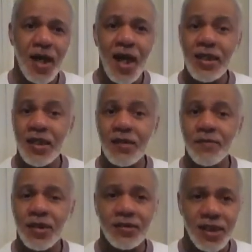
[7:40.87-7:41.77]
I
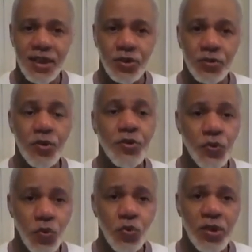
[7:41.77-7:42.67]
am a teacher
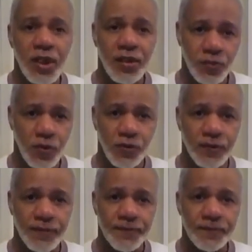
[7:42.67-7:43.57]
through and through.